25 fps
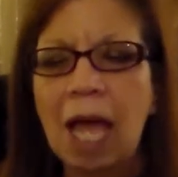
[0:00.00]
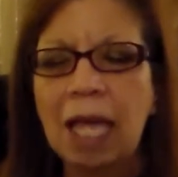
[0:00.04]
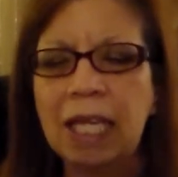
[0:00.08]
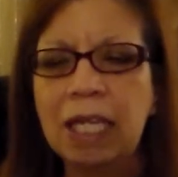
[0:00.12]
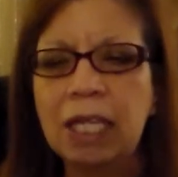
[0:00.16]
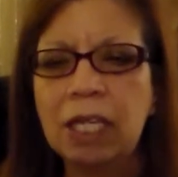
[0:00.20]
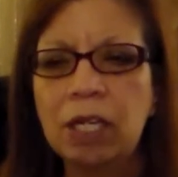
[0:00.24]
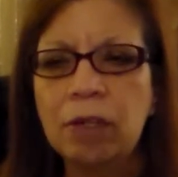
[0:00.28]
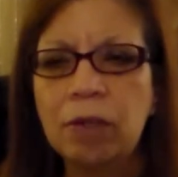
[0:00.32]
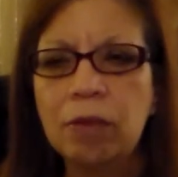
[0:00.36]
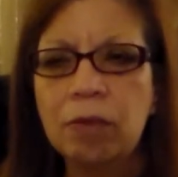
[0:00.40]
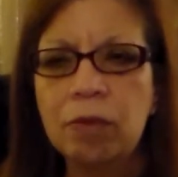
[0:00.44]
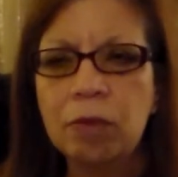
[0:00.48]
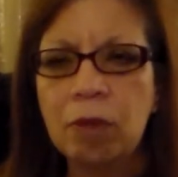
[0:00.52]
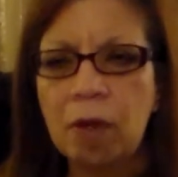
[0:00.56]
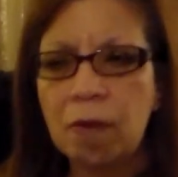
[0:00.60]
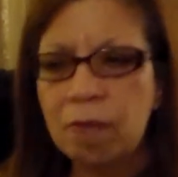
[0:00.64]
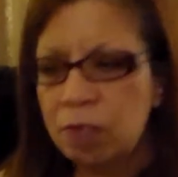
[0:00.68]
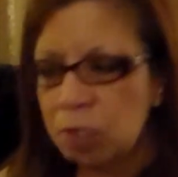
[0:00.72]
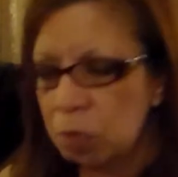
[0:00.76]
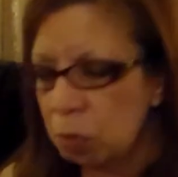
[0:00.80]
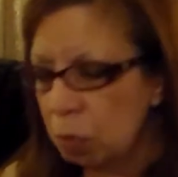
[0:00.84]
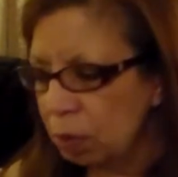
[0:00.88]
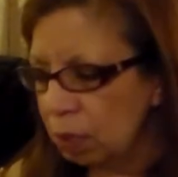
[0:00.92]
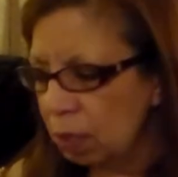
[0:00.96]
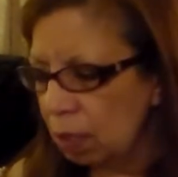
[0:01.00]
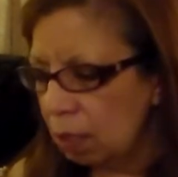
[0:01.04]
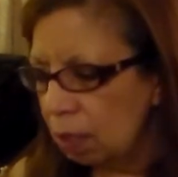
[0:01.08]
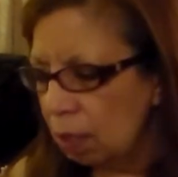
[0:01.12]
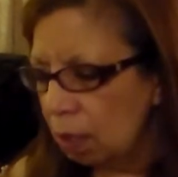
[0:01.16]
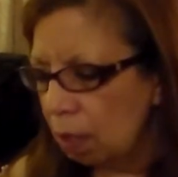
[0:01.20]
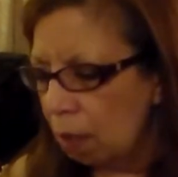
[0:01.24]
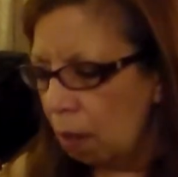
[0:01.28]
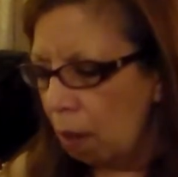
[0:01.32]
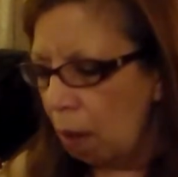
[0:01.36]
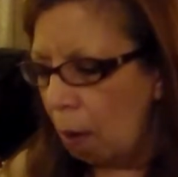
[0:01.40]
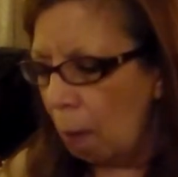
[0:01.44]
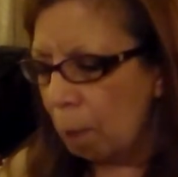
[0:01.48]
I get a little nervous with it.
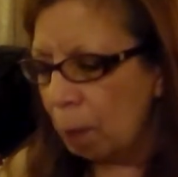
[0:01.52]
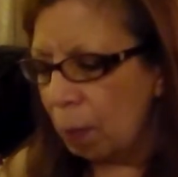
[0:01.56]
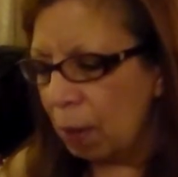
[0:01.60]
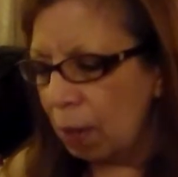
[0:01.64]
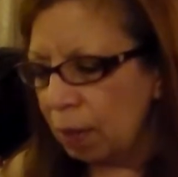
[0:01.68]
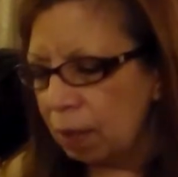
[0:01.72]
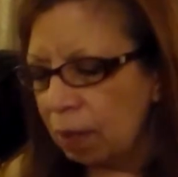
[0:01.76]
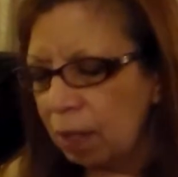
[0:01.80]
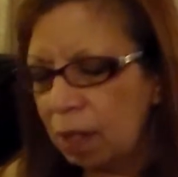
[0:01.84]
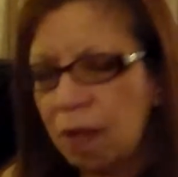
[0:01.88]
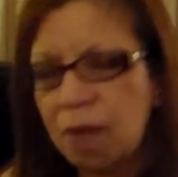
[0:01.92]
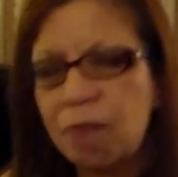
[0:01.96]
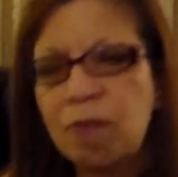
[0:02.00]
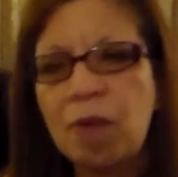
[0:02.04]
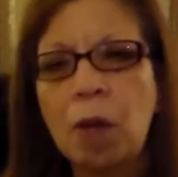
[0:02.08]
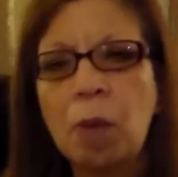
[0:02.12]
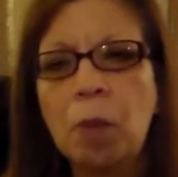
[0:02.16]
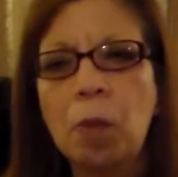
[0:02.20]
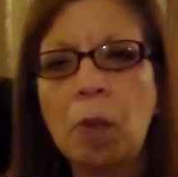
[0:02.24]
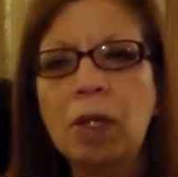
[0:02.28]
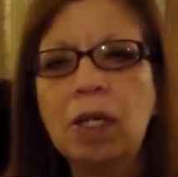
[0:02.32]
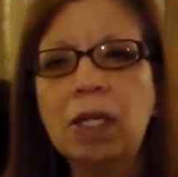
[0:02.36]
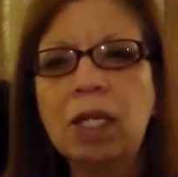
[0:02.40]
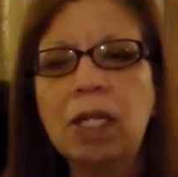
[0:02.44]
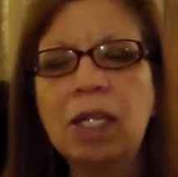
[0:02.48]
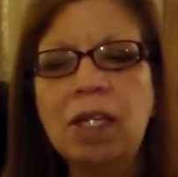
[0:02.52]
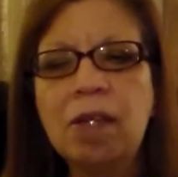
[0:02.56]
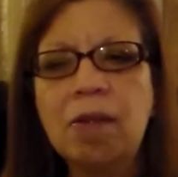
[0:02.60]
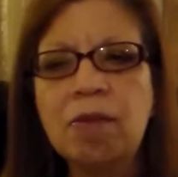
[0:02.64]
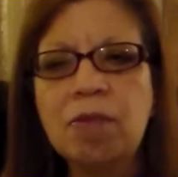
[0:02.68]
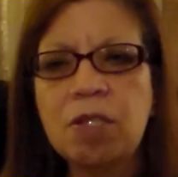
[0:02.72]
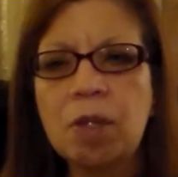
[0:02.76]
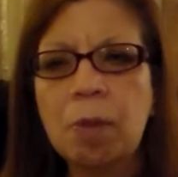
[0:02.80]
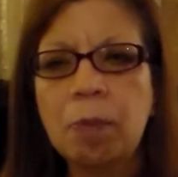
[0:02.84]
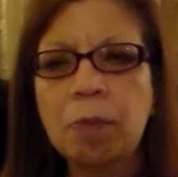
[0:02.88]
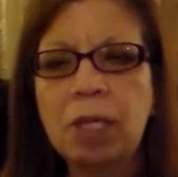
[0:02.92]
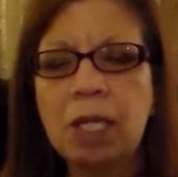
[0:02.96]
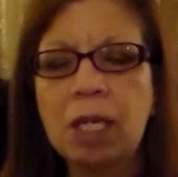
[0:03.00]
But if I want to leave
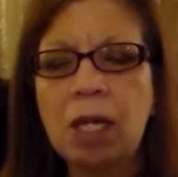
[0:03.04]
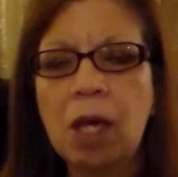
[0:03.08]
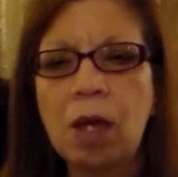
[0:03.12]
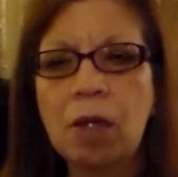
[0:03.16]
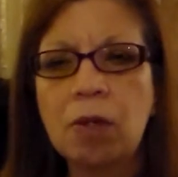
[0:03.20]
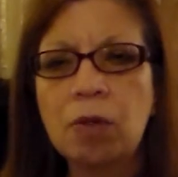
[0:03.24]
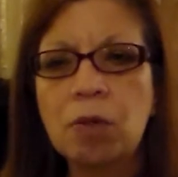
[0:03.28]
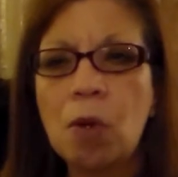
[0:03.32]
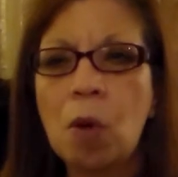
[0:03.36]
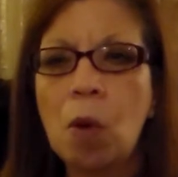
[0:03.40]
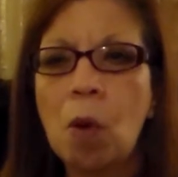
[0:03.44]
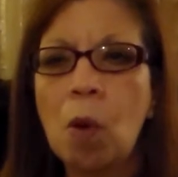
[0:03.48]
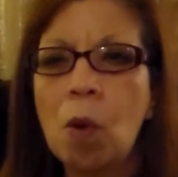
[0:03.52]
something on